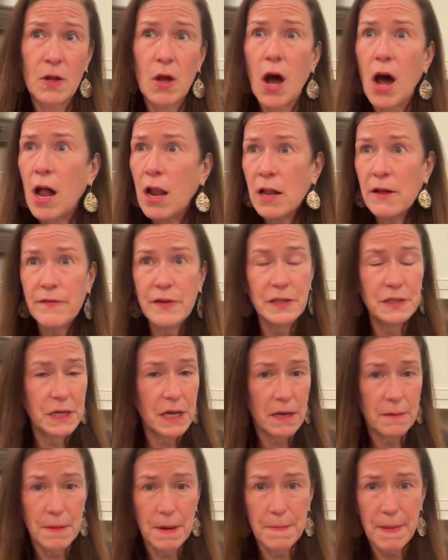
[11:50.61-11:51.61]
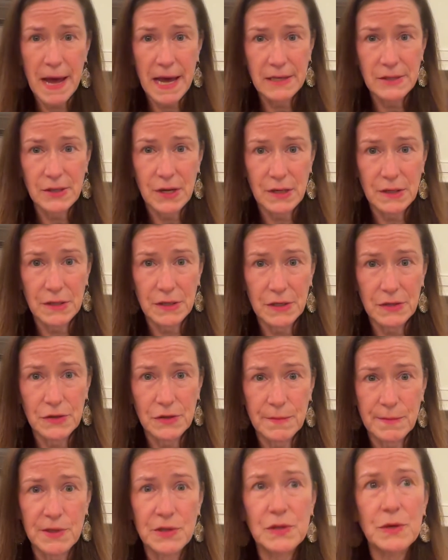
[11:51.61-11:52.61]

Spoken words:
All of it's going to be passed on to consumers.